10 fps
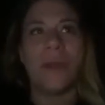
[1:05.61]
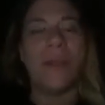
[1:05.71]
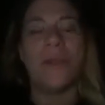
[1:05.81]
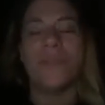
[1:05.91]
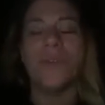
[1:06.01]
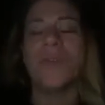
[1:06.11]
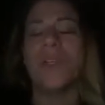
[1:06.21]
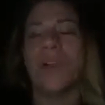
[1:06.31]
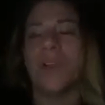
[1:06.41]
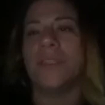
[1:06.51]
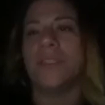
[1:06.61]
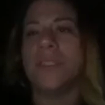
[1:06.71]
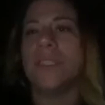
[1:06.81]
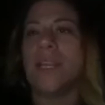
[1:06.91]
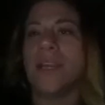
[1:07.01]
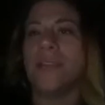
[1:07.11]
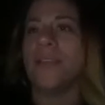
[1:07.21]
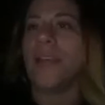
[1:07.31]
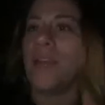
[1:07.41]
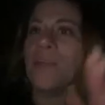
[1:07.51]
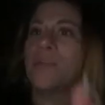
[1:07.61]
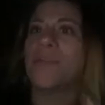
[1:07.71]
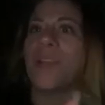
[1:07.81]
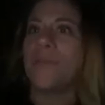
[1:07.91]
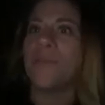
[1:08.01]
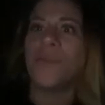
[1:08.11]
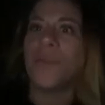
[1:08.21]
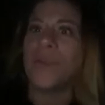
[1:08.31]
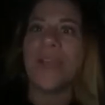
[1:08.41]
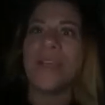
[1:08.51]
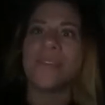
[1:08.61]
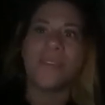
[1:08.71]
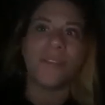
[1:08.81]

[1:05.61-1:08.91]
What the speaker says: I feel really honored and I'm grateful for you guys.